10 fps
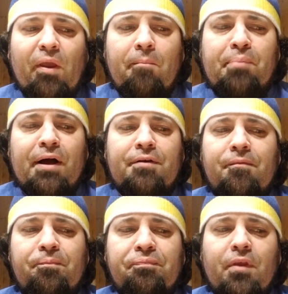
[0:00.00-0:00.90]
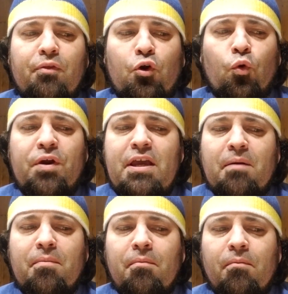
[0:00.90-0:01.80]
but the
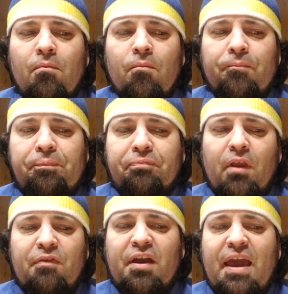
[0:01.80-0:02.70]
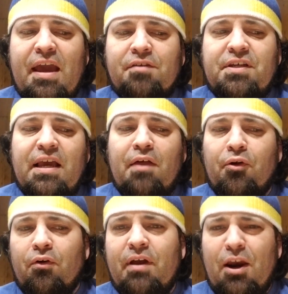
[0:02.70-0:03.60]
cream and the cake
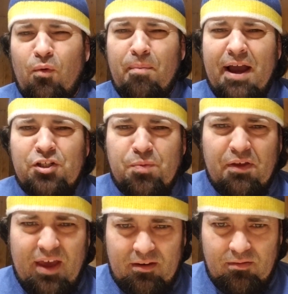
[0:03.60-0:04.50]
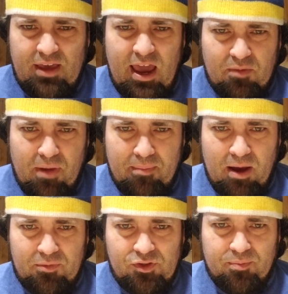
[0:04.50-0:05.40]
together kind of reminds me of that cake my
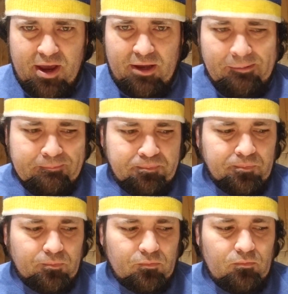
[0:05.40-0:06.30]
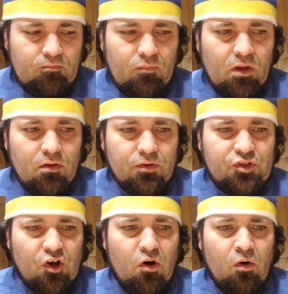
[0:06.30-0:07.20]
mom used to make.
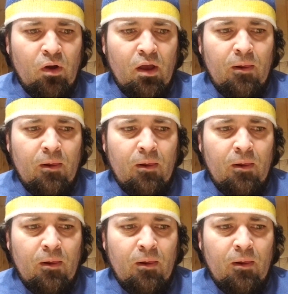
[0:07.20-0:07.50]
So,